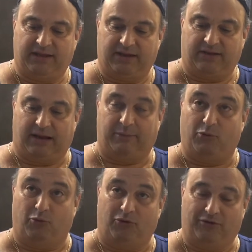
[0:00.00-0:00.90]

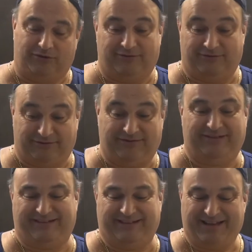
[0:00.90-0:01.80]
Gabagool.
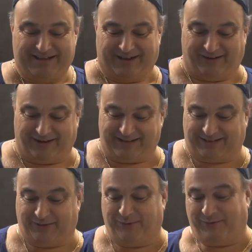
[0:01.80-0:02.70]
All right, so
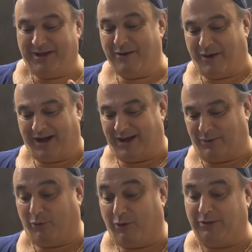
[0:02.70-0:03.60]

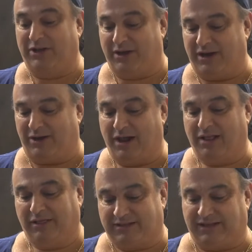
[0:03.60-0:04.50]
we're all done here.
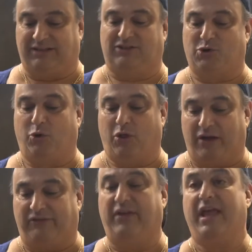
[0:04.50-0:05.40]
Let's let this cool
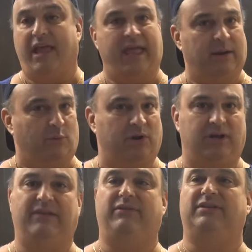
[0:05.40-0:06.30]
off, and we're gonna
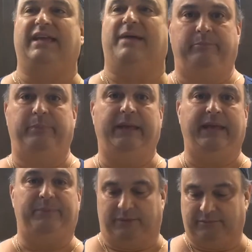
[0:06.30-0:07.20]
give it a sample.
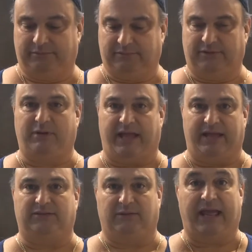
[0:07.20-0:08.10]
Beep. Okay,
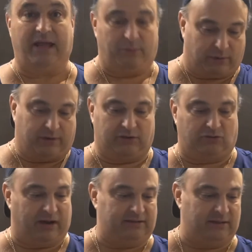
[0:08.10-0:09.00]
so now we're gonna
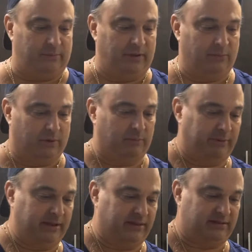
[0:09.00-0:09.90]
try some. We're gonna
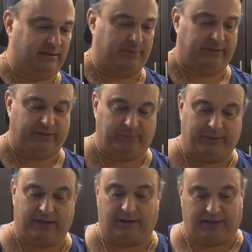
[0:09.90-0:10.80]
plate this up a little
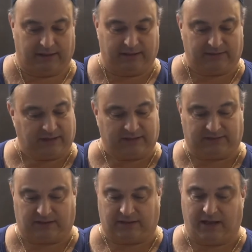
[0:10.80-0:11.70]
bit. It is, like I
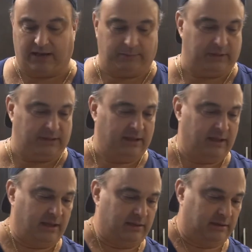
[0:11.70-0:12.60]
said, a condiment,
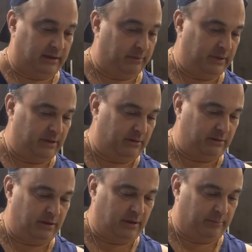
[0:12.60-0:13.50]
not a
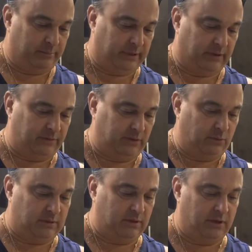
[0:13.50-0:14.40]
meal, but you
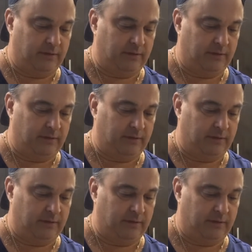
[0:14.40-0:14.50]
can